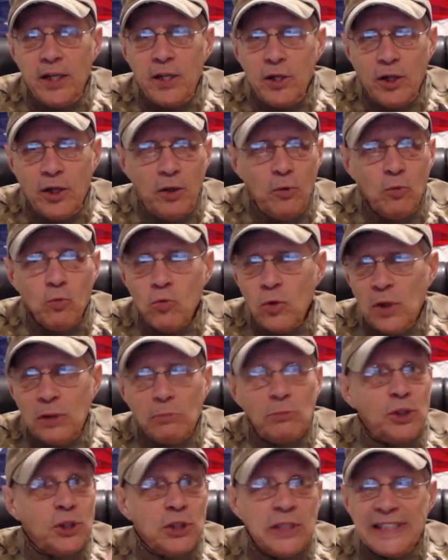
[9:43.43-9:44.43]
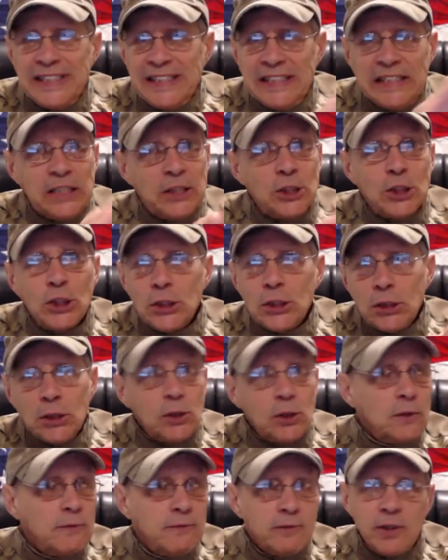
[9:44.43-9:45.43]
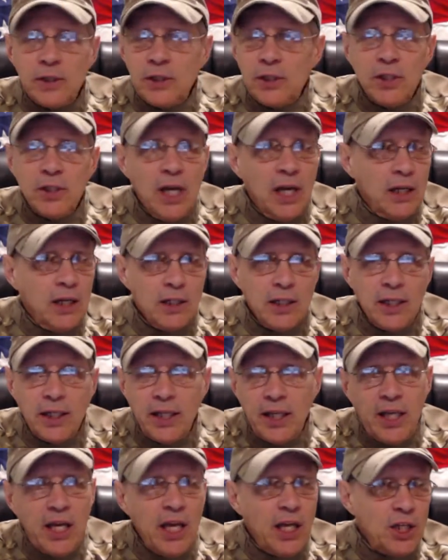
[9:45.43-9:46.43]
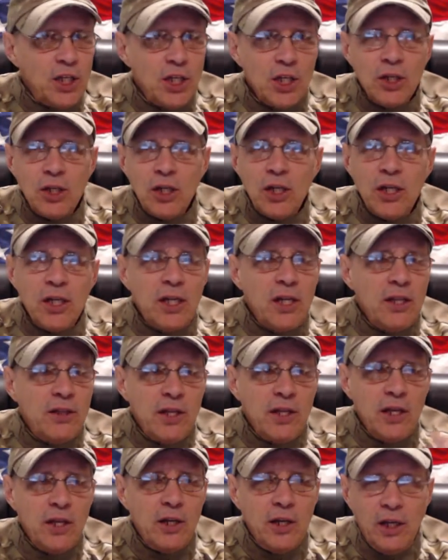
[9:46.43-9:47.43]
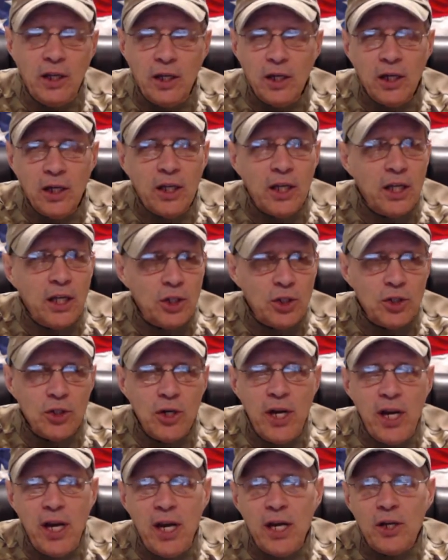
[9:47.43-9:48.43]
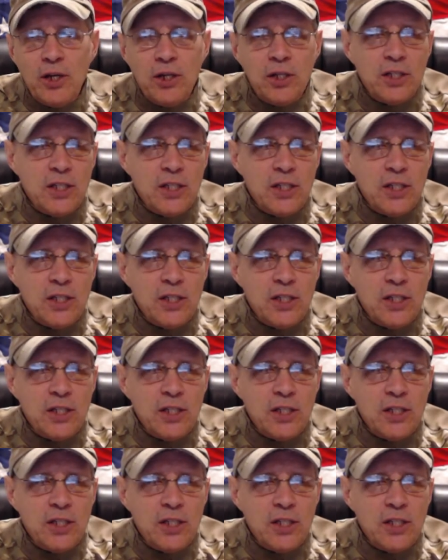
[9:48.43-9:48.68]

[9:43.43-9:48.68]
You can rub your hands all over it. You're not going to catch it on anything. You're not going to cut your hand.